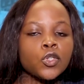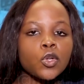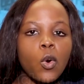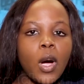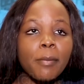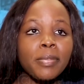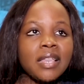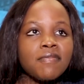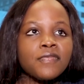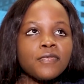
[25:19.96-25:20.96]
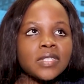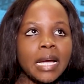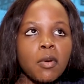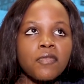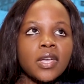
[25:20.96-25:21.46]
So I believe
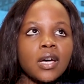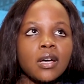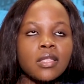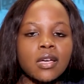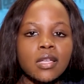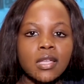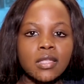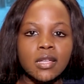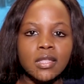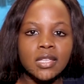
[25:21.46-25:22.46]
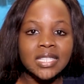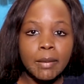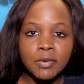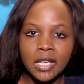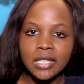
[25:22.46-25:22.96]
some of the
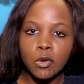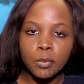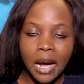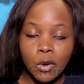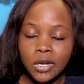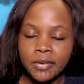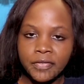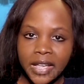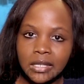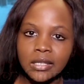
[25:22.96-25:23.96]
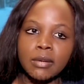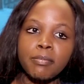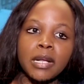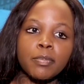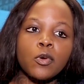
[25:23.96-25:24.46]
subjects, I would have failed
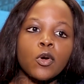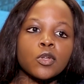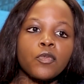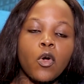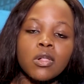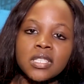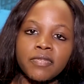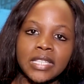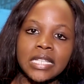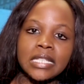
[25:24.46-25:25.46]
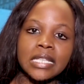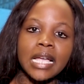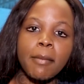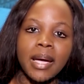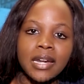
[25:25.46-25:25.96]
them, but because of all these
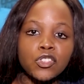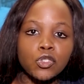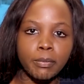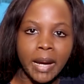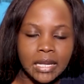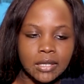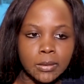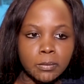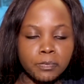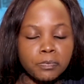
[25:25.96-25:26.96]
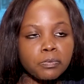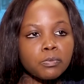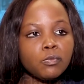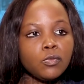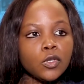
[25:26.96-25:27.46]
facilities, I managed to pass.
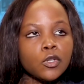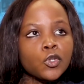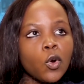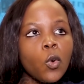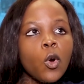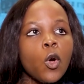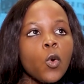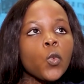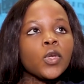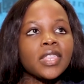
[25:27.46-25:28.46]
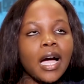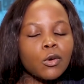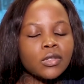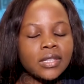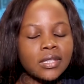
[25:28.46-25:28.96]
So
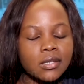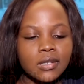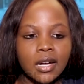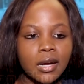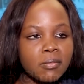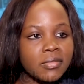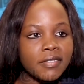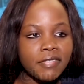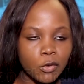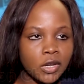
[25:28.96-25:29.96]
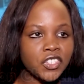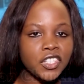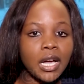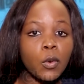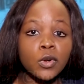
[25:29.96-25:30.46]
without the
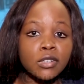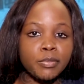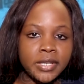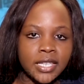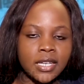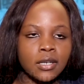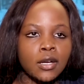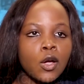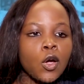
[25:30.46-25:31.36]
foundation, I wouldn't be here.